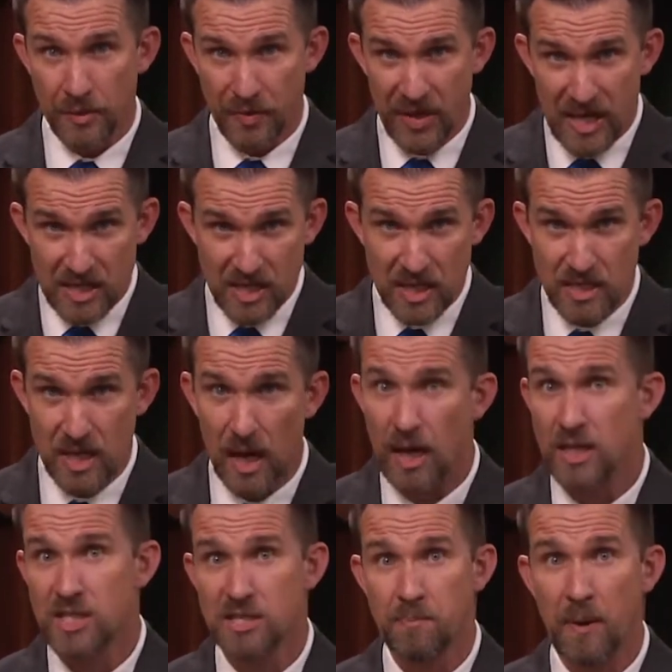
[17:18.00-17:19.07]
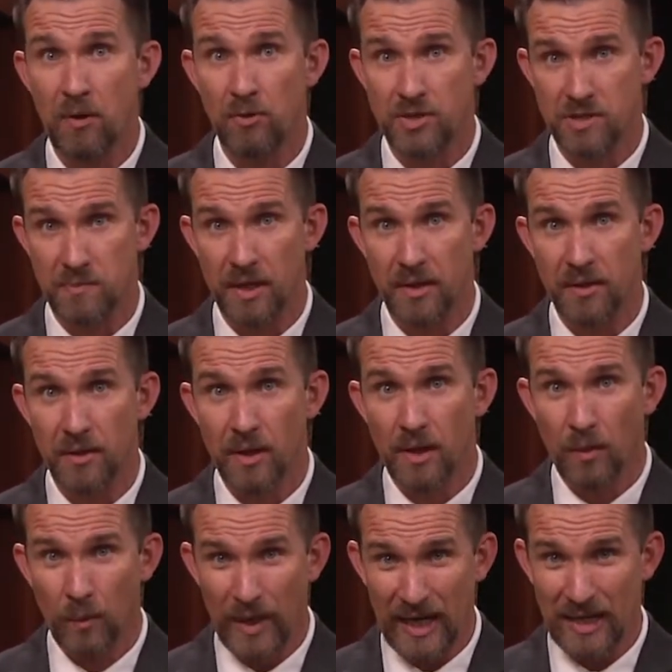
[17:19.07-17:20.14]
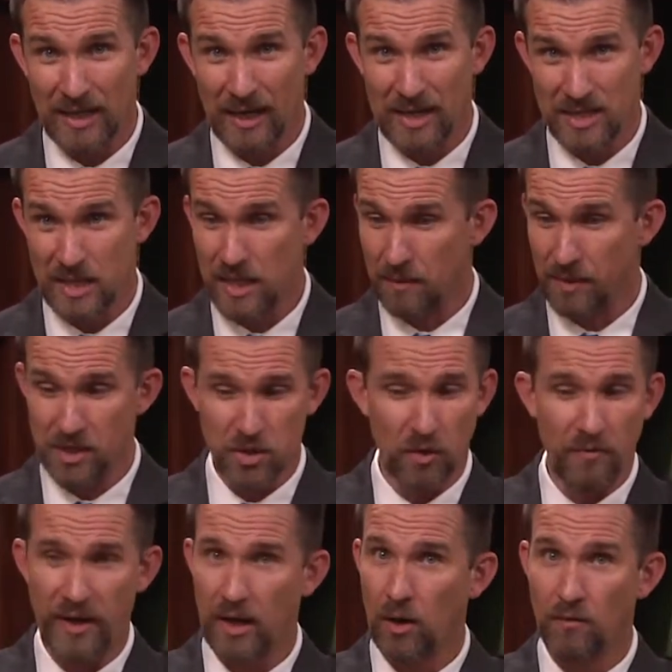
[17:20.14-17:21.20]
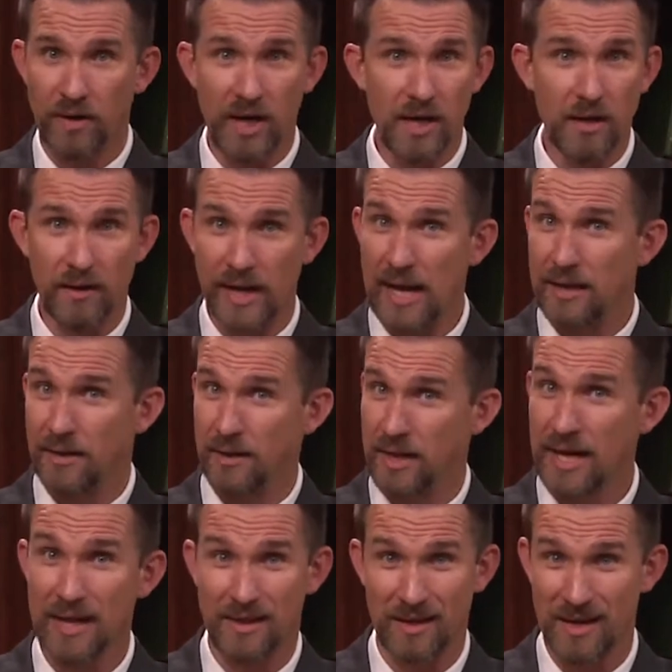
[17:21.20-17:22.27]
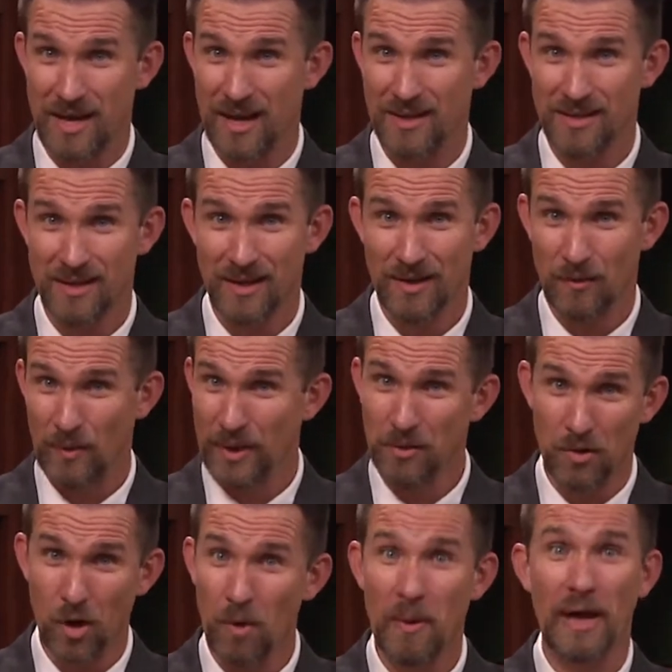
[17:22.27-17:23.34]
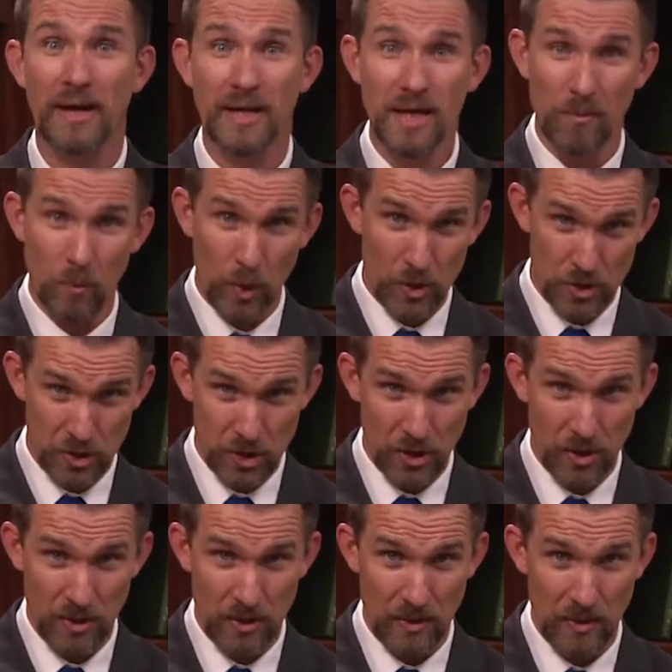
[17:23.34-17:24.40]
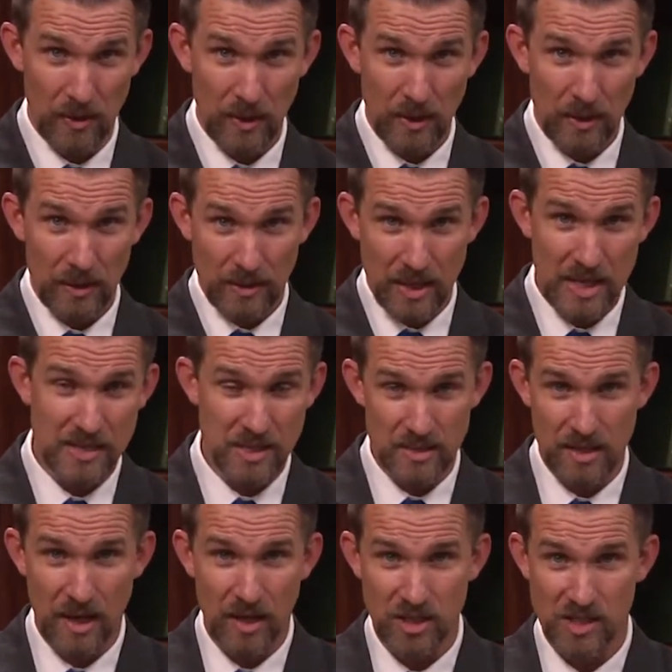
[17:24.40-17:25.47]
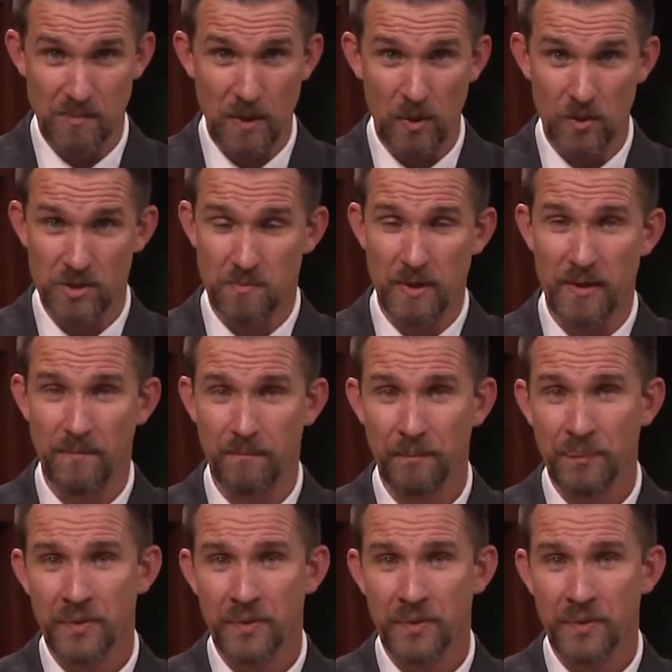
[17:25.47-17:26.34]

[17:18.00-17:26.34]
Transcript: This is God's spokesman. We need to listen to him. This old fellow over here, he hadn't done anything yet. We don't know about him. We're sure this is God's spokesman.